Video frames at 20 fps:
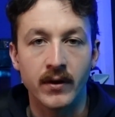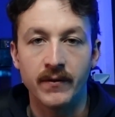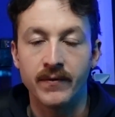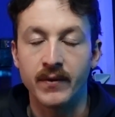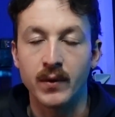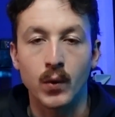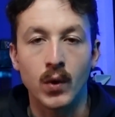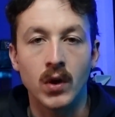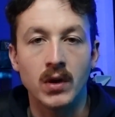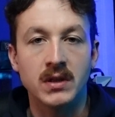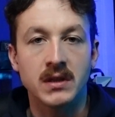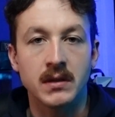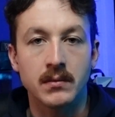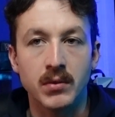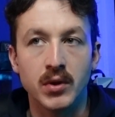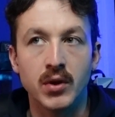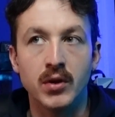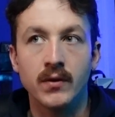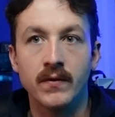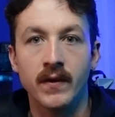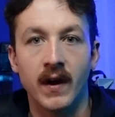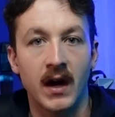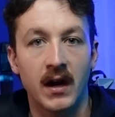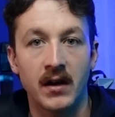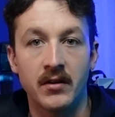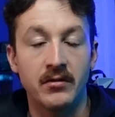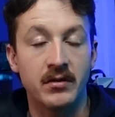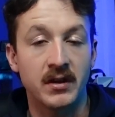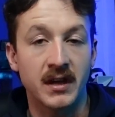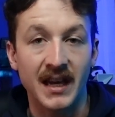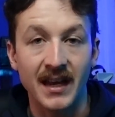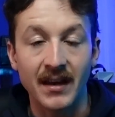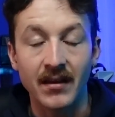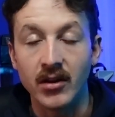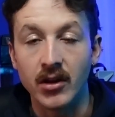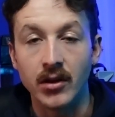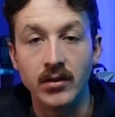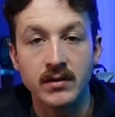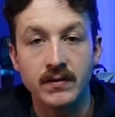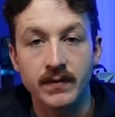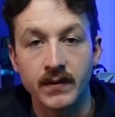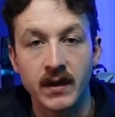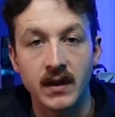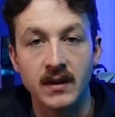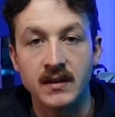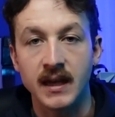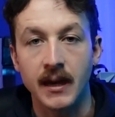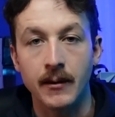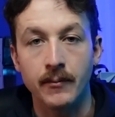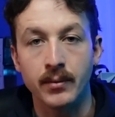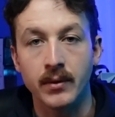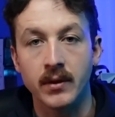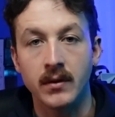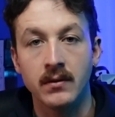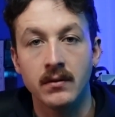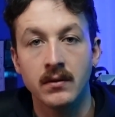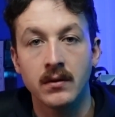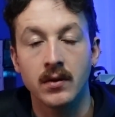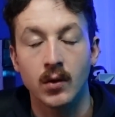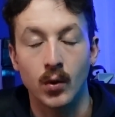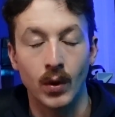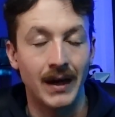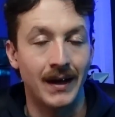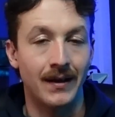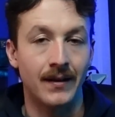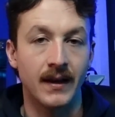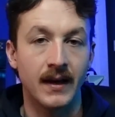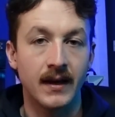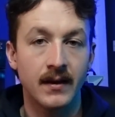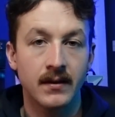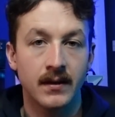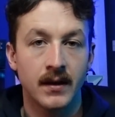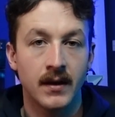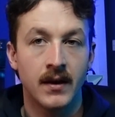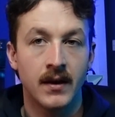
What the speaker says: if you want to move 100 kilos, for example, quickly,